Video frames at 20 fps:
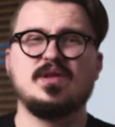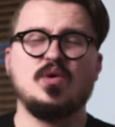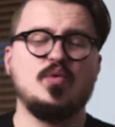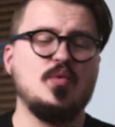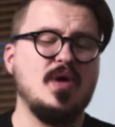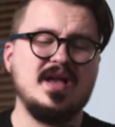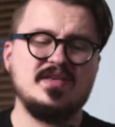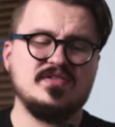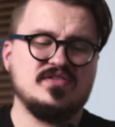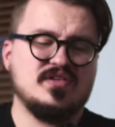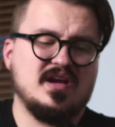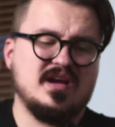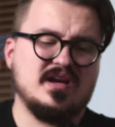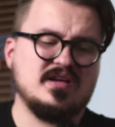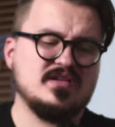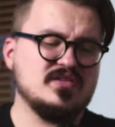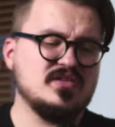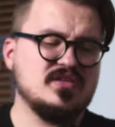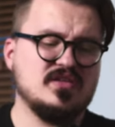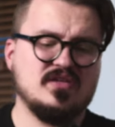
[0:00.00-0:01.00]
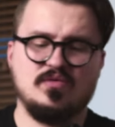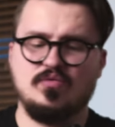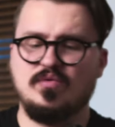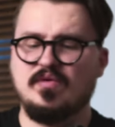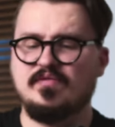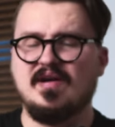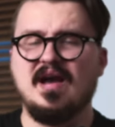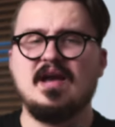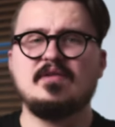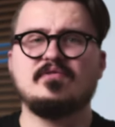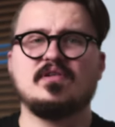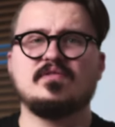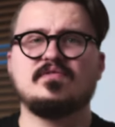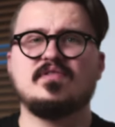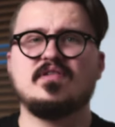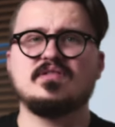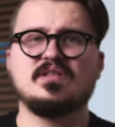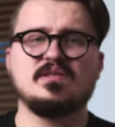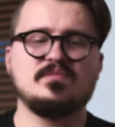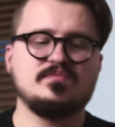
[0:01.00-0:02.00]
the one charge with iPhone
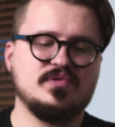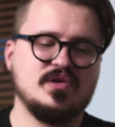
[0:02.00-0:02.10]
13